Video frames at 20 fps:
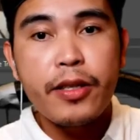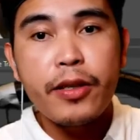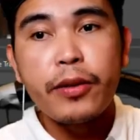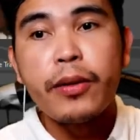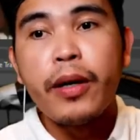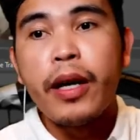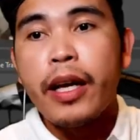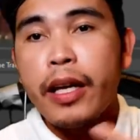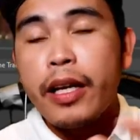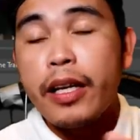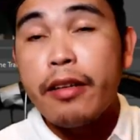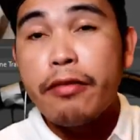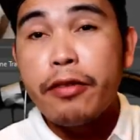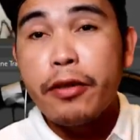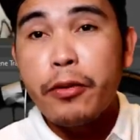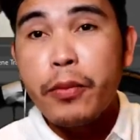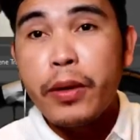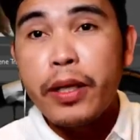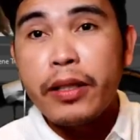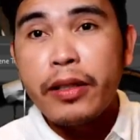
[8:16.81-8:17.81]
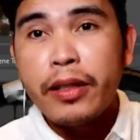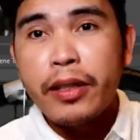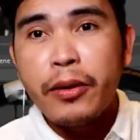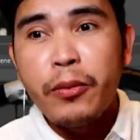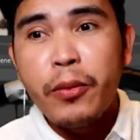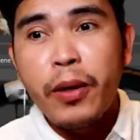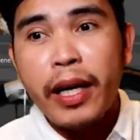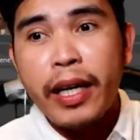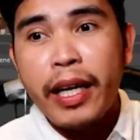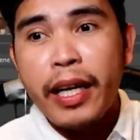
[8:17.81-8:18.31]
So if you're
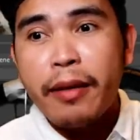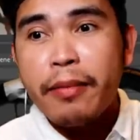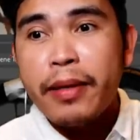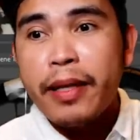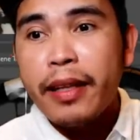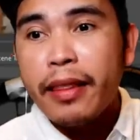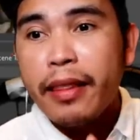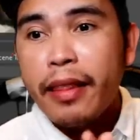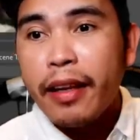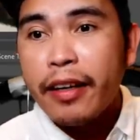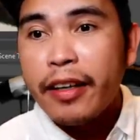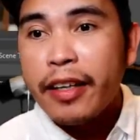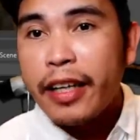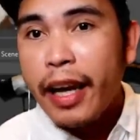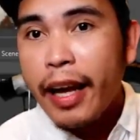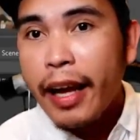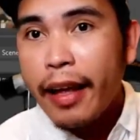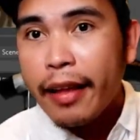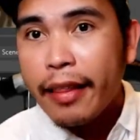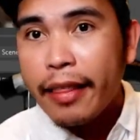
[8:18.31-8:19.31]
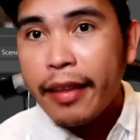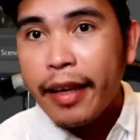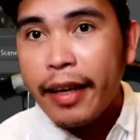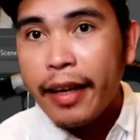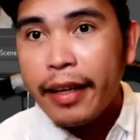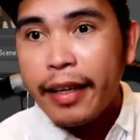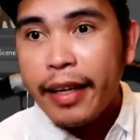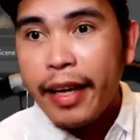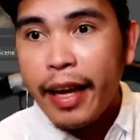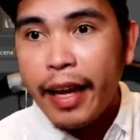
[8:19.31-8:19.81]
wondering why I'm not there yet
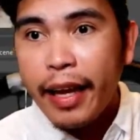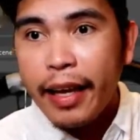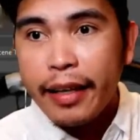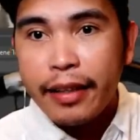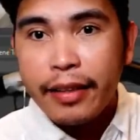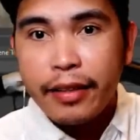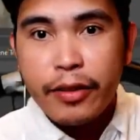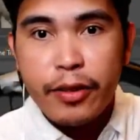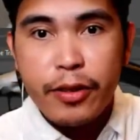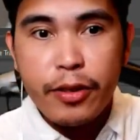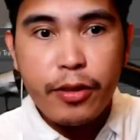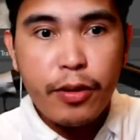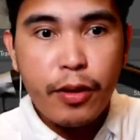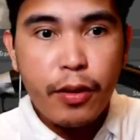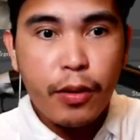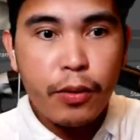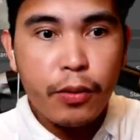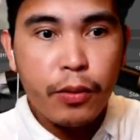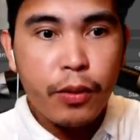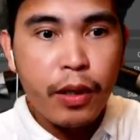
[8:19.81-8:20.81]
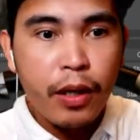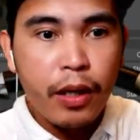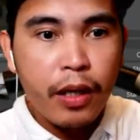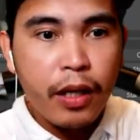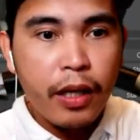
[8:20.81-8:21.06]
again, so